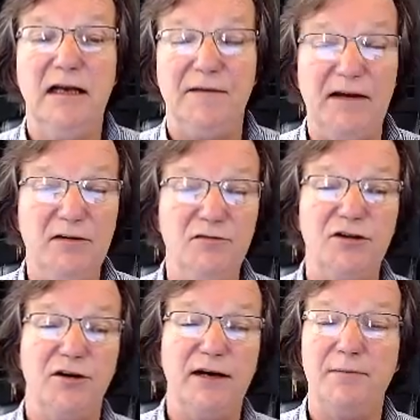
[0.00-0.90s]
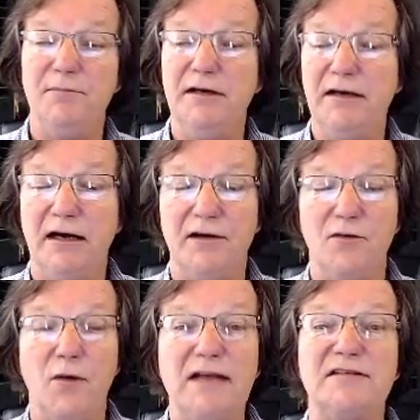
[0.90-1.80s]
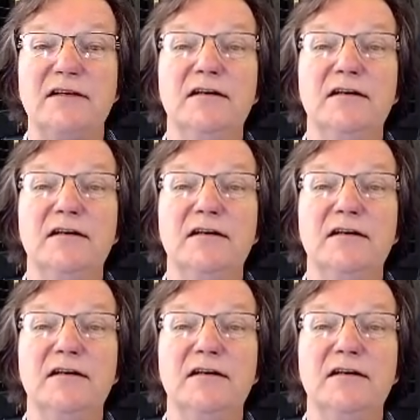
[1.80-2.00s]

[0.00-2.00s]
and they do turn up in uh, the West